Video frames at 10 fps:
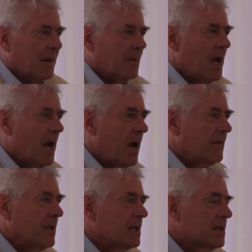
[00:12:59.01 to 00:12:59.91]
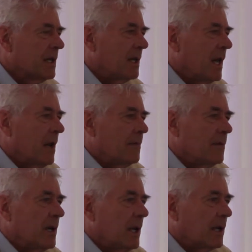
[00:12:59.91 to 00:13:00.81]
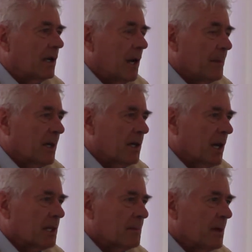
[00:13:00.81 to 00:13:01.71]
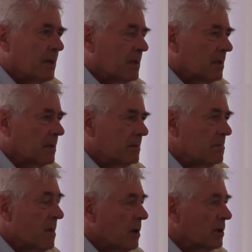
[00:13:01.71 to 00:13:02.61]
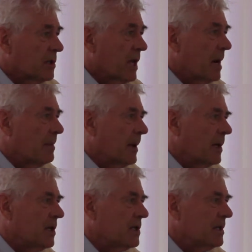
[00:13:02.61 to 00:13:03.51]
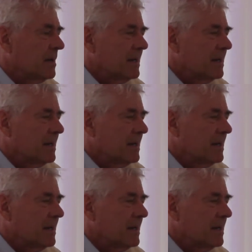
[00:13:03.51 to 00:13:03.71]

We have this in every economic textbook. Most companies